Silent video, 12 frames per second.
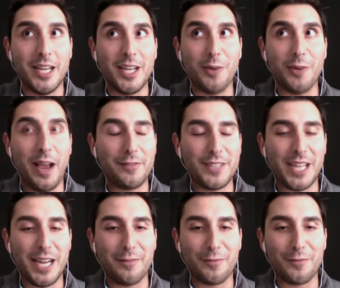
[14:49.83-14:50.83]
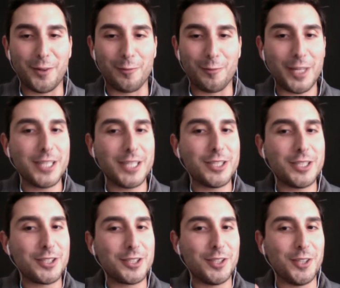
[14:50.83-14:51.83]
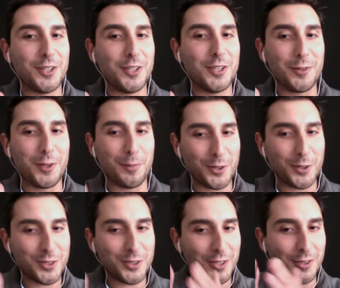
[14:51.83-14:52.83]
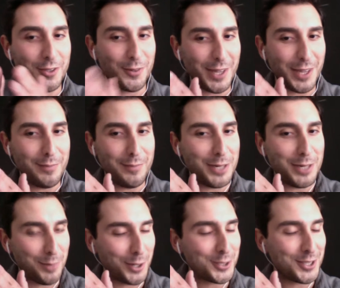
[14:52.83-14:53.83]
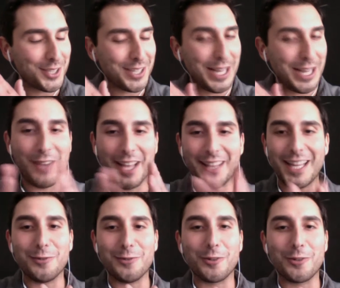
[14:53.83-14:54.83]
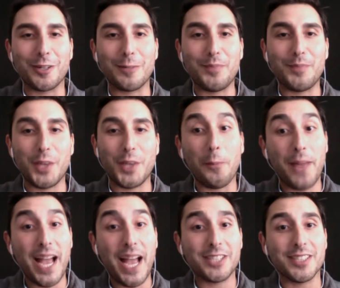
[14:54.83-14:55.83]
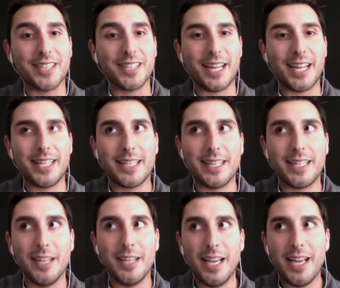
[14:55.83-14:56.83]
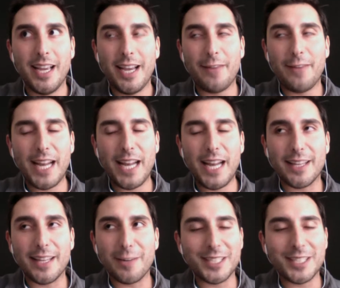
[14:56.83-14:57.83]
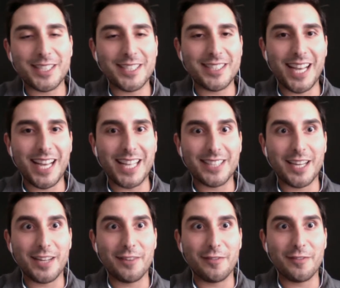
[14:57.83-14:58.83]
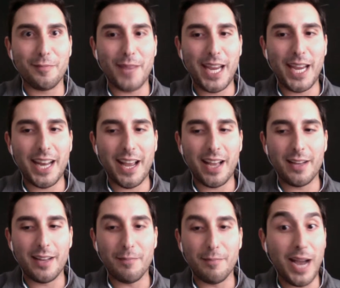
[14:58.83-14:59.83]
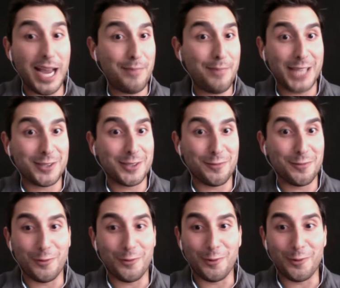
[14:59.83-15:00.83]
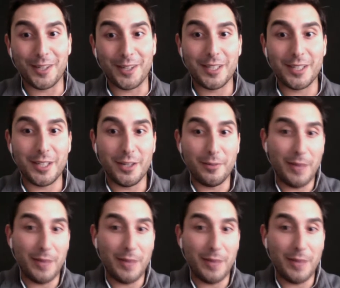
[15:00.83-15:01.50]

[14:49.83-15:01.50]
you have time for really just, your limited personal life, and then your, passions. And I think that if anything, residency has kind of made my passion for, my